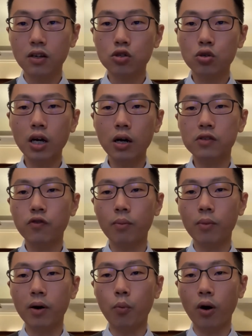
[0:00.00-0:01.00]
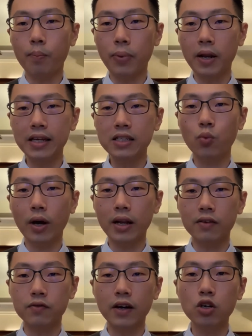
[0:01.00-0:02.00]
So now it's from a place where
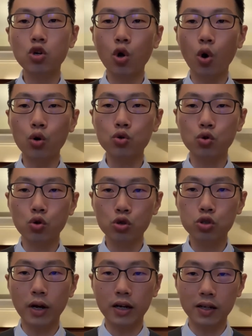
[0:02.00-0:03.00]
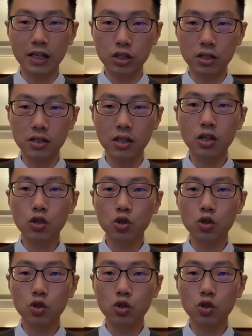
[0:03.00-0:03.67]
there's very low to loose regulations